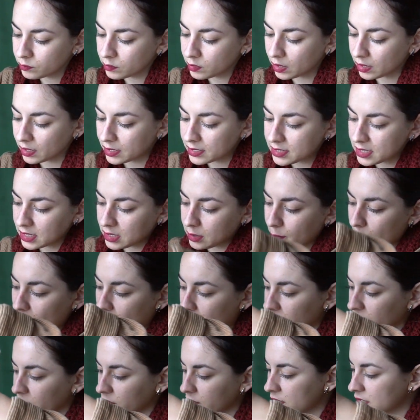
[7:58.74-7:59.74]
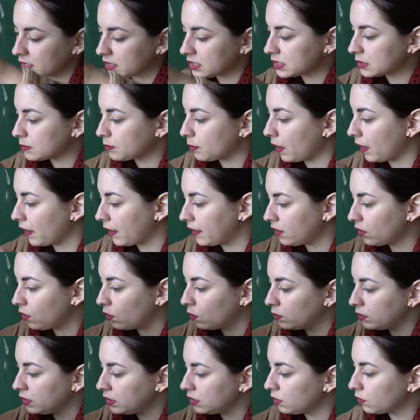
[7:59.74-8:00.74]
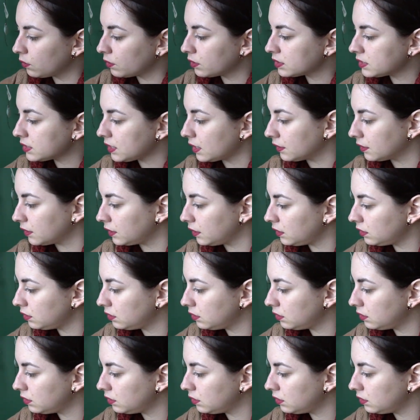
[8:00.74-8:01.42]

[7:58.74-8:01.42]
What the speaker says: Like I said, the pattern is by Joji Locatelli.